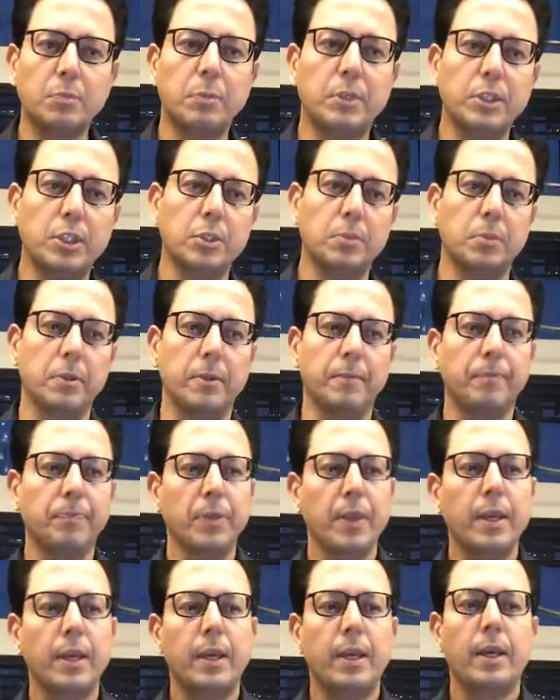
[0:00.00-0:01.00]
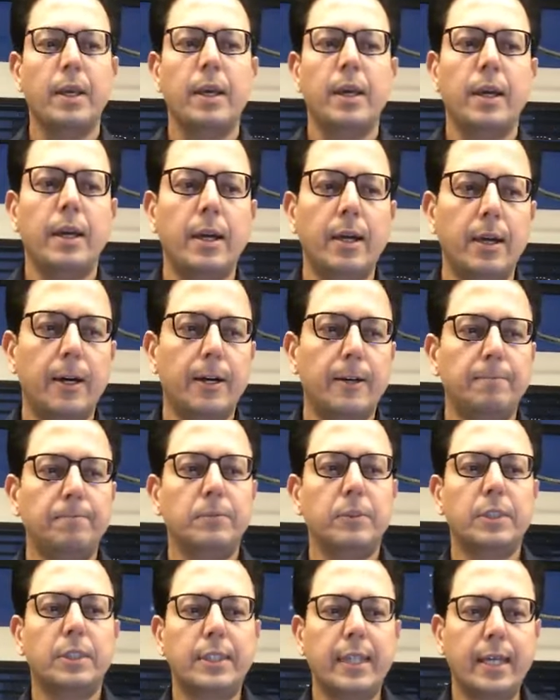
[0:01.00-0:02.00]
principle. Uh,
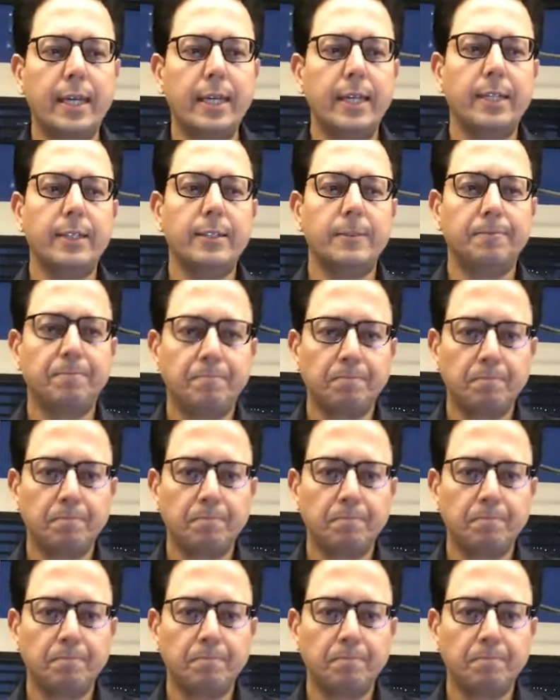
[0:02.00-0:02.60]
second is